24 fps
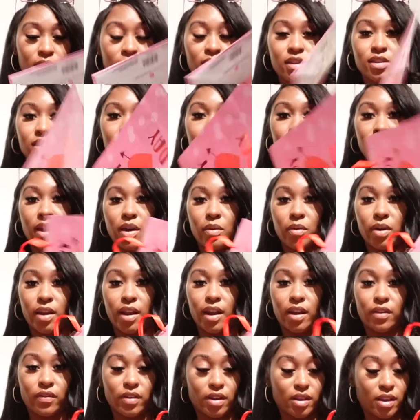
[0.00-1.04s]
so that when
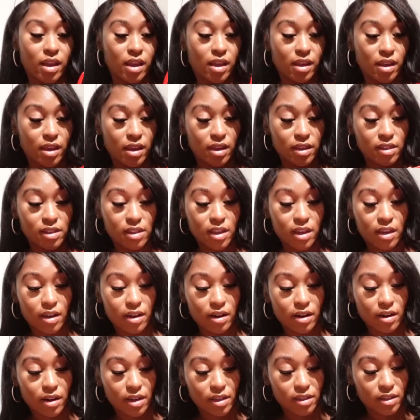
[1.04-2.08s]
everything gets
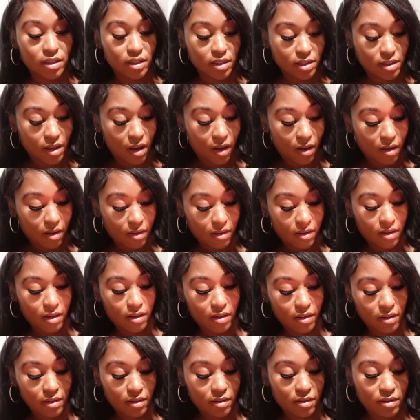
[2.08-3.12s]
here, it's just all
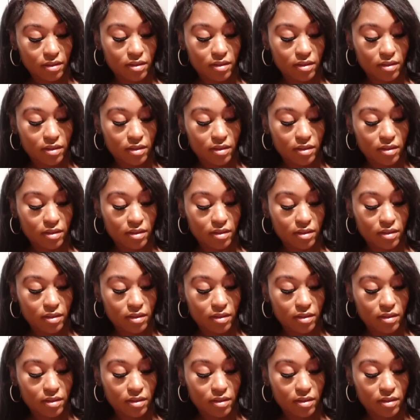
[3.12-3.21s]
gonna